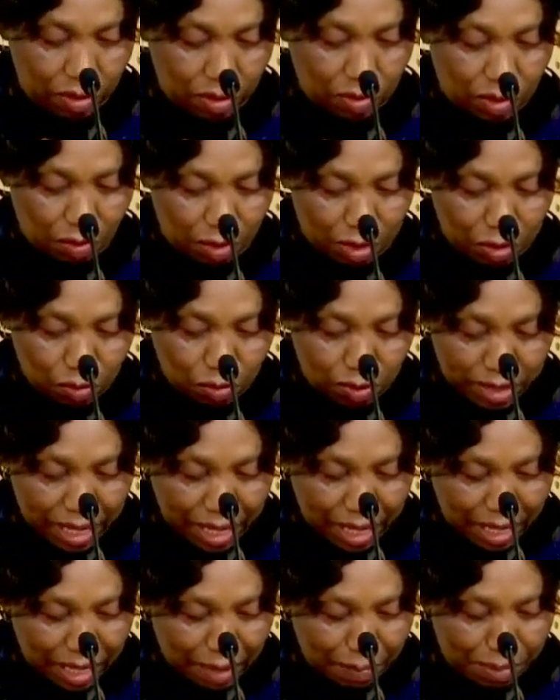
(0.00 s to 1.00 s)
So I want to
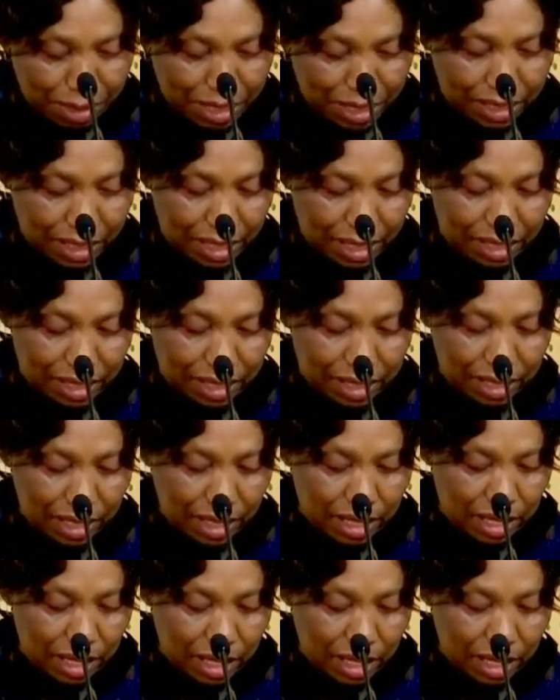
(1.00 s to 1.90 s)
thank our partners,